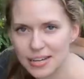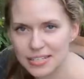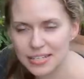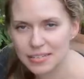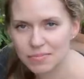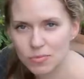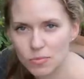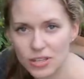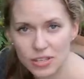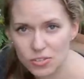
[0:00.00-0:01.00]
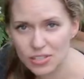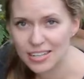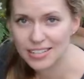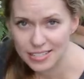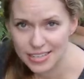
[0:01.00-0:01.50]
idea with using
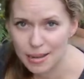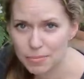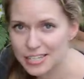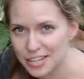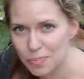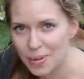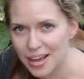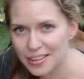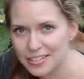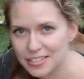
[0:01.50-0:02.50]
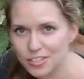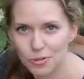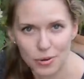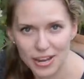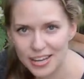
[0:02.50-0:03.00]
that same single palette,
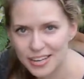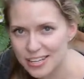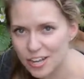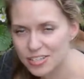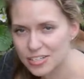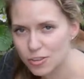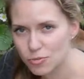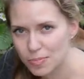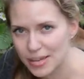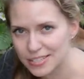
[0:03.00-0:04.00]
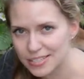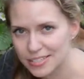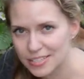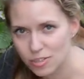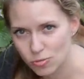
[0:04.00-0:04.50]
so breaking it down into three
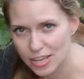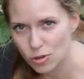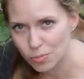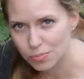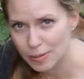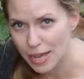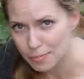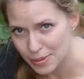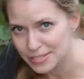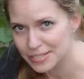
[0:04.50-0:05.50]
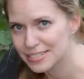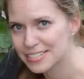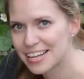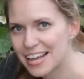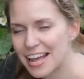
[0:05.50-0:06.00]
pieces, three equal uh,
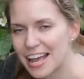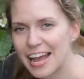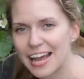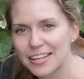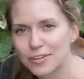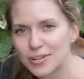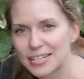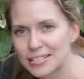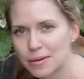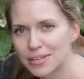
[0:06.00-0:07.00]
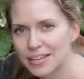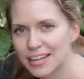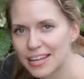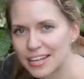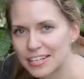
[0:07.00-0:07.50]
pieces, and then reassembling
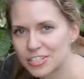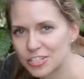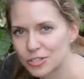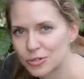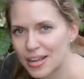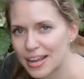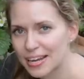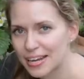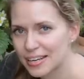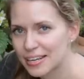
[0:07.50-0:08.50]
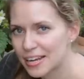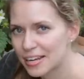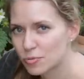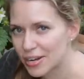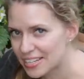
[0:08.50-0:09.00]
it into a
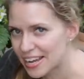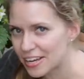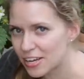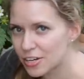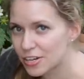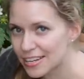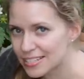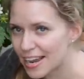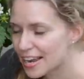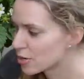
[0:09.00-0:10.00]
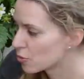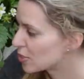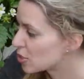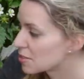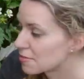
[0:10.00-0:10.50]
rectangular container
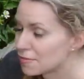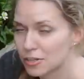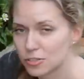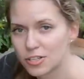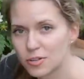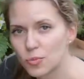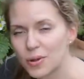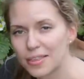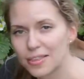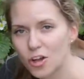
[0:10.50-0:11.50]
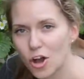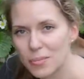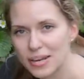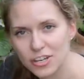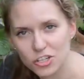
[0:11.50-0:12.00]
which is filled with a
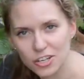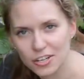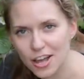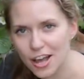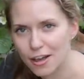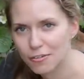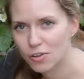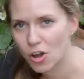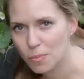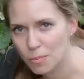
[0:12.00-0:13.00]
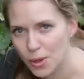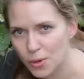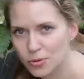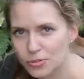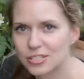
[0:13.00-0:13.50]
combination of
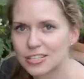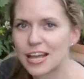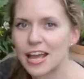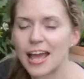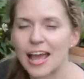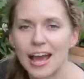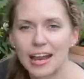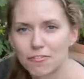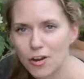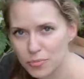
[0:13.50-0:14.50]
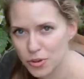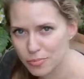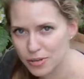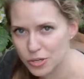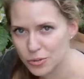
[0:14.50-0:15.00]
compost and
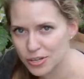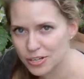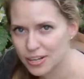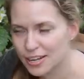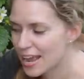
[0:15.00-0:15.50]
farmyard manure.